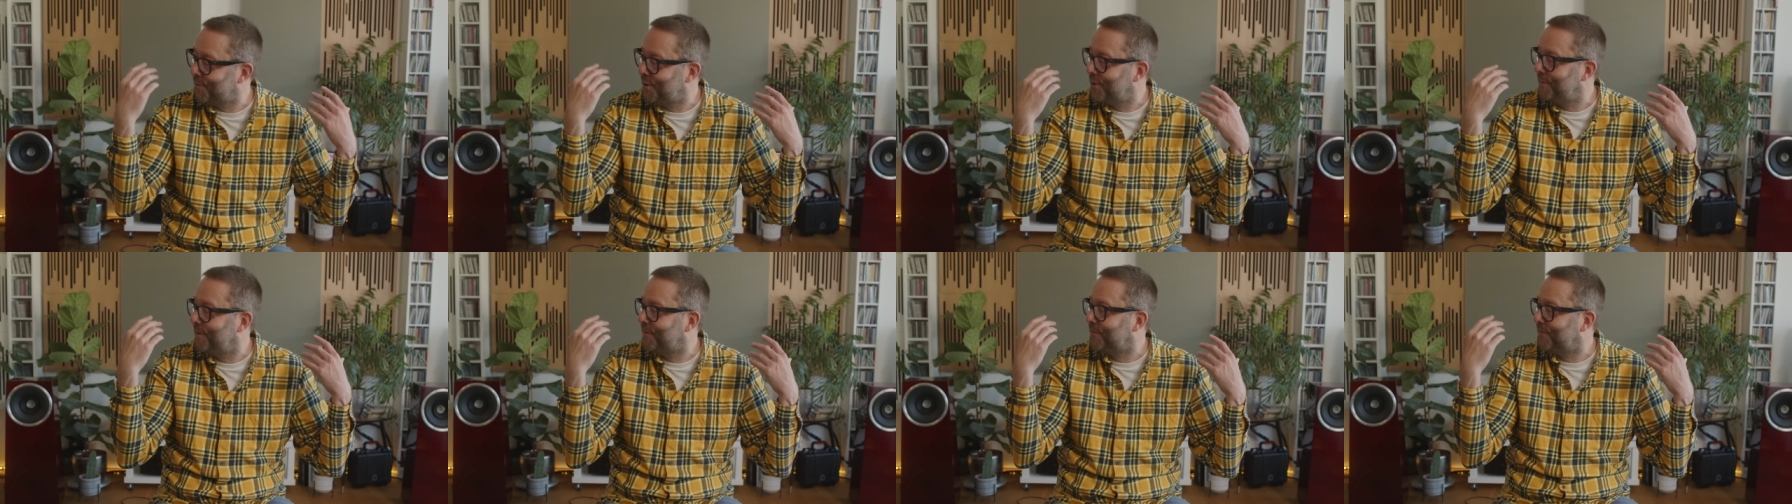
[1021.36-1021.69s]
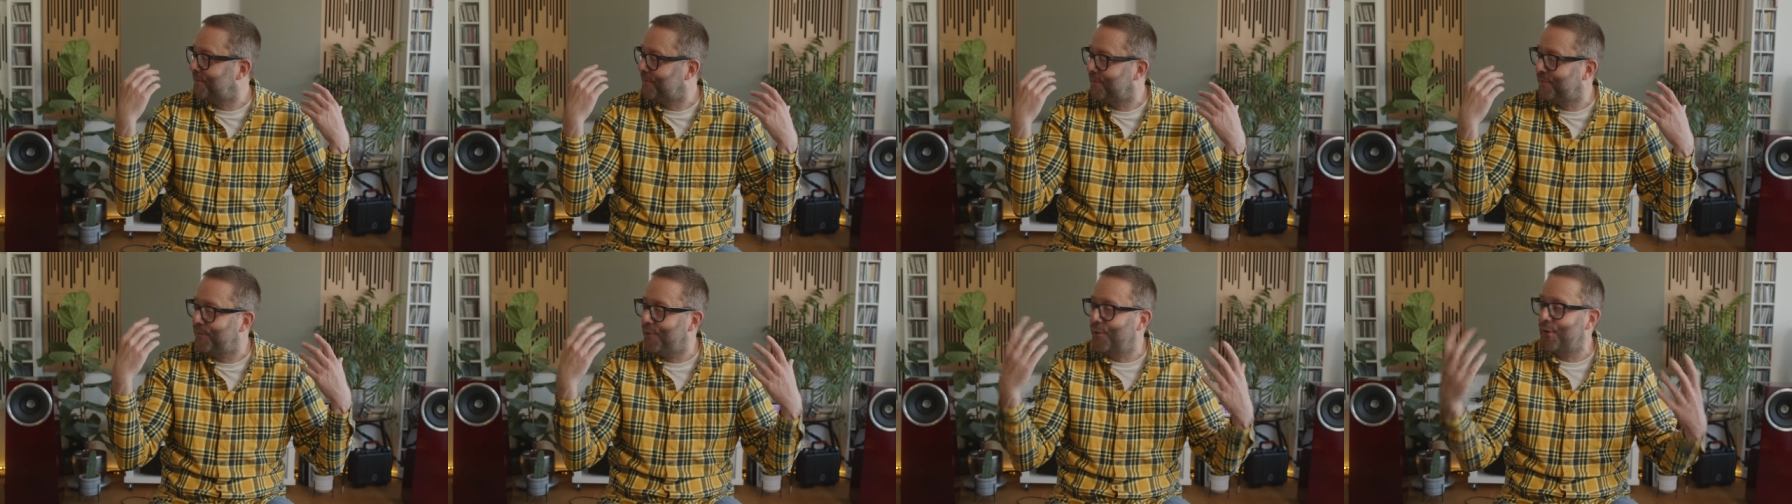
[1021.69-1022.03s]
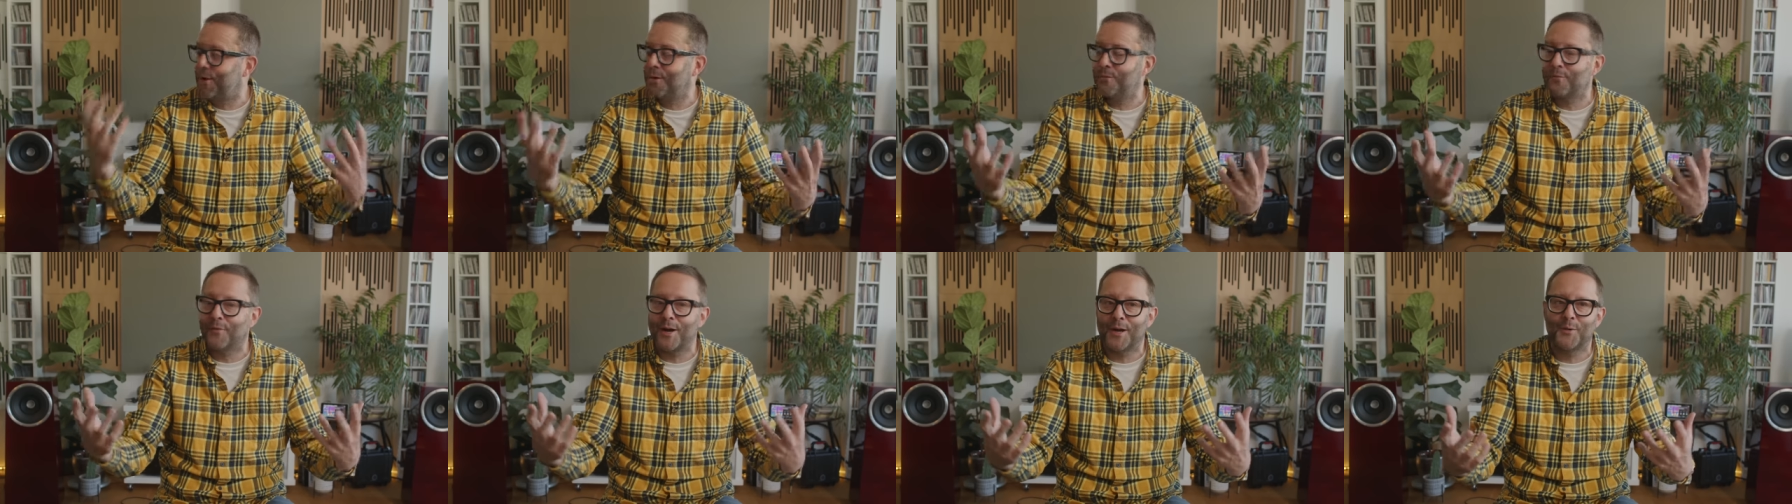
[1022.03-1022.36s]
room is
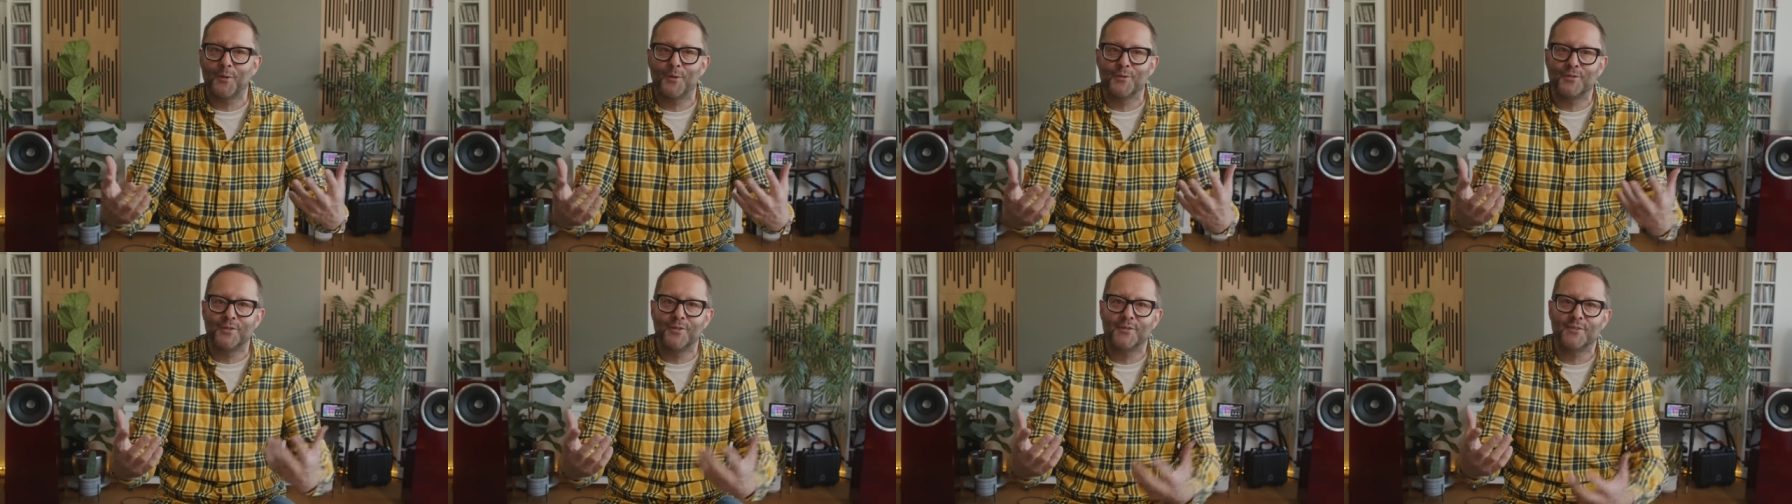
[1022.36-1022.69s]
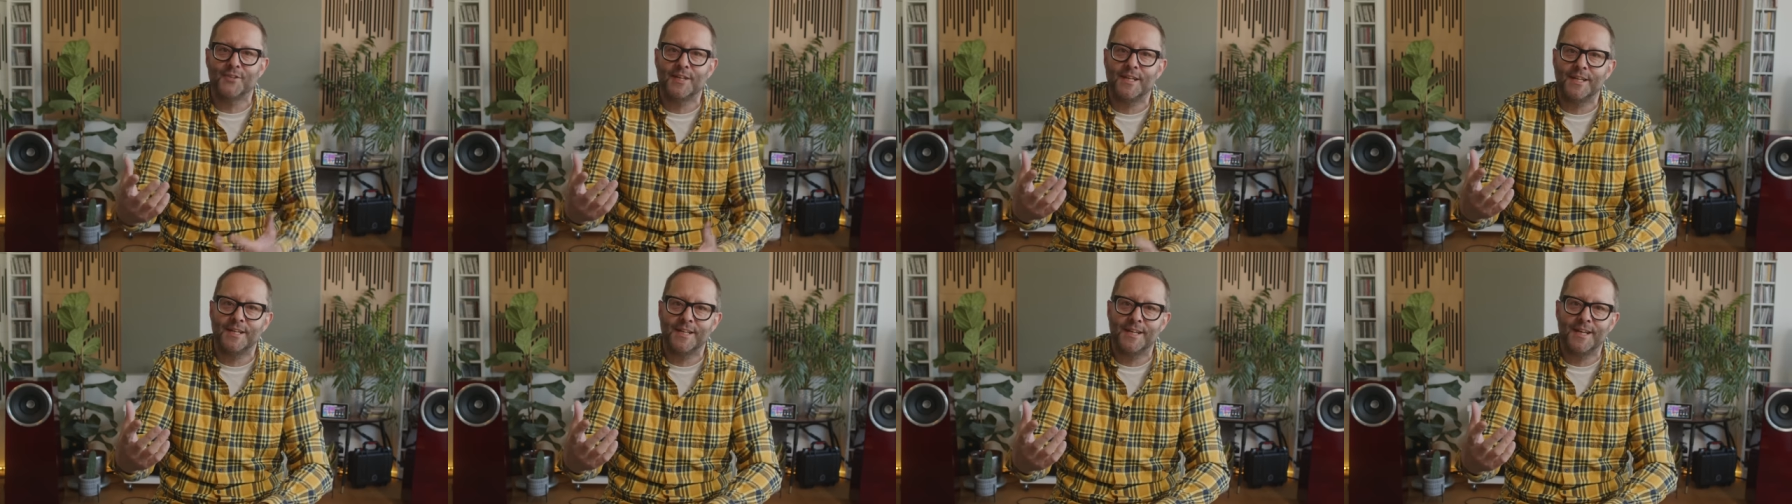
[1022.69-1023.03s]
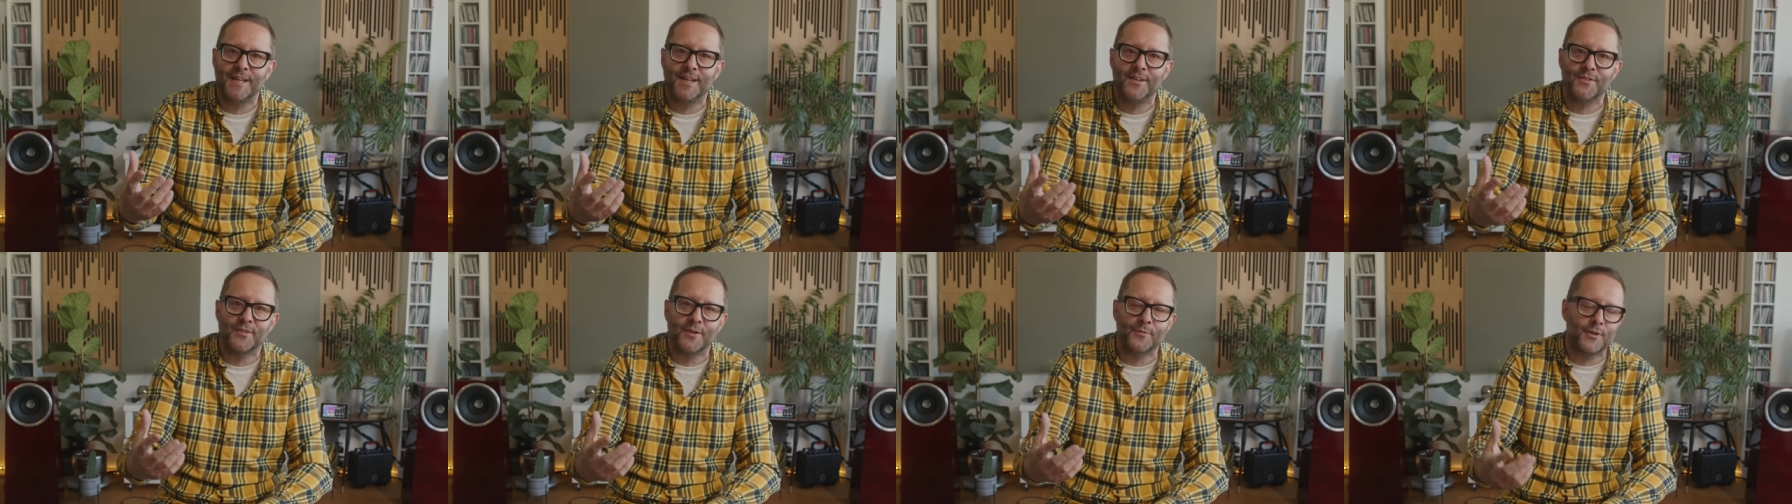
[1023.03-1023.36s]
full of records and CDs.